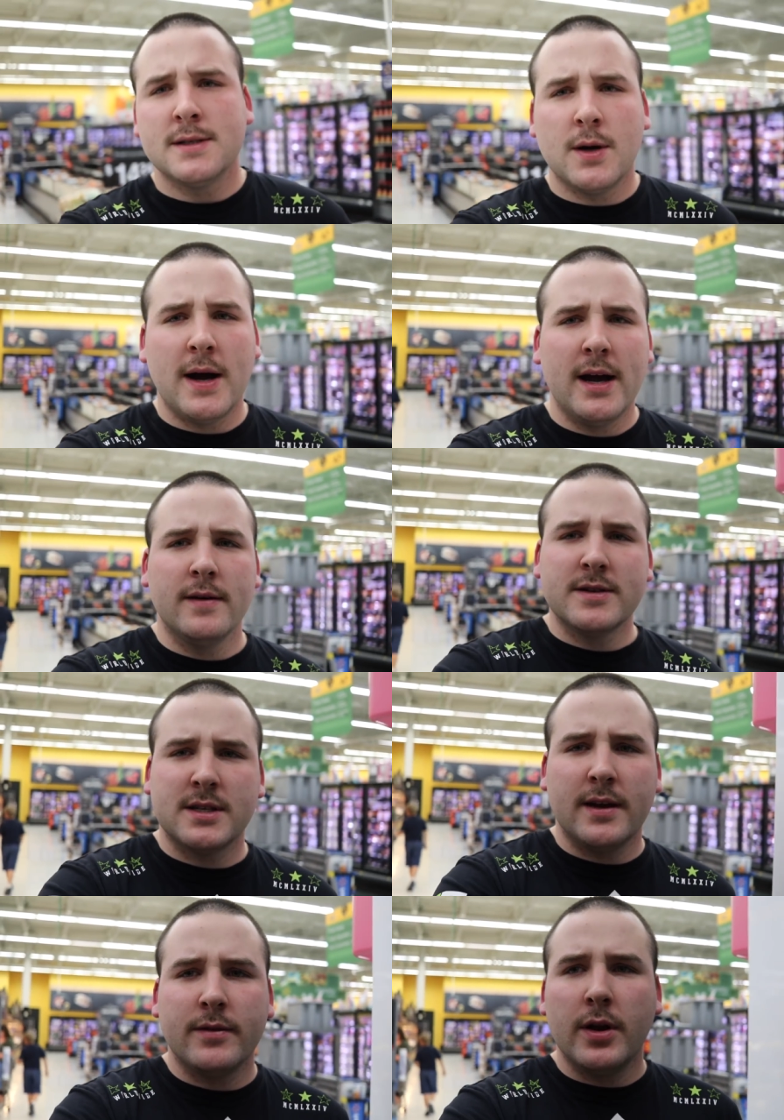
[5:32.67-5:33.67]
So I
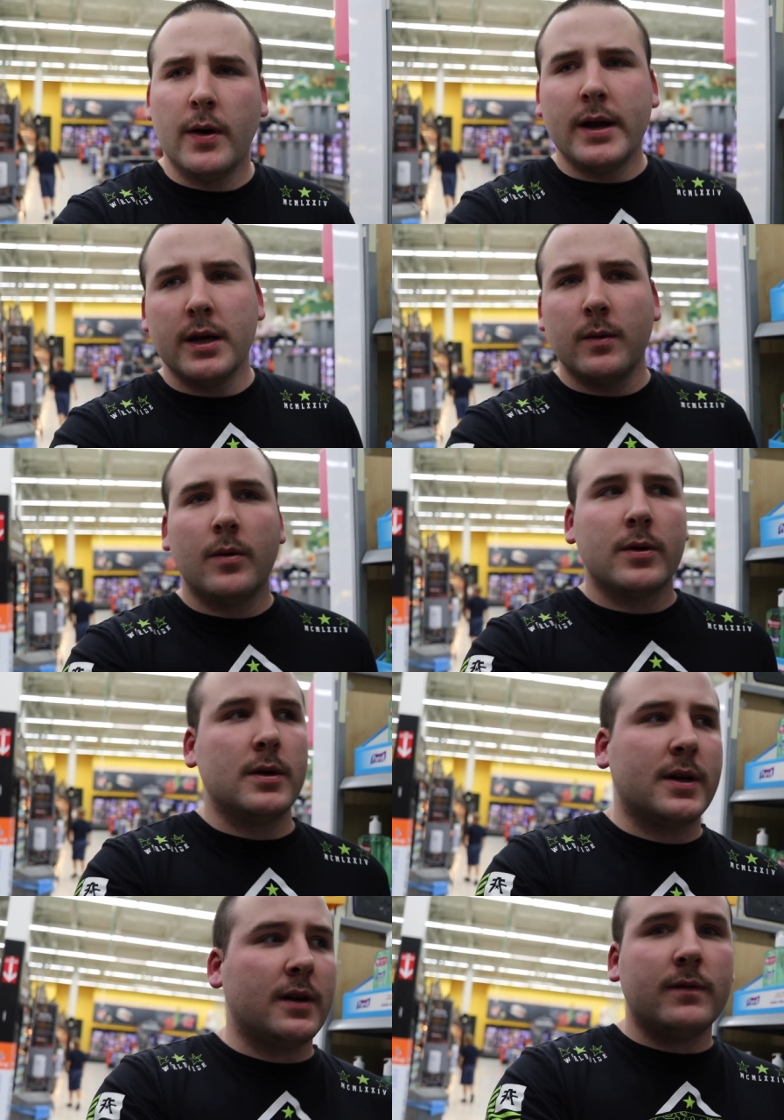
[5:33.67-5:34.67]
obviously have no idea what we're
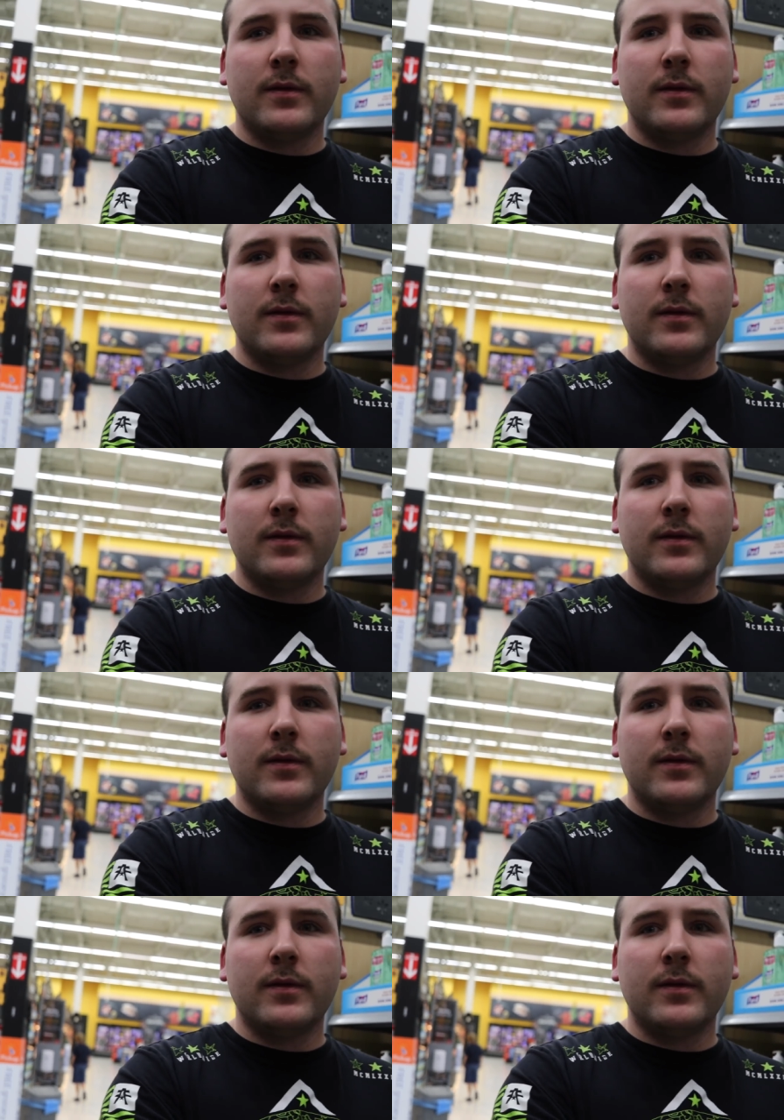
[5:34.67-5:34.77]
looking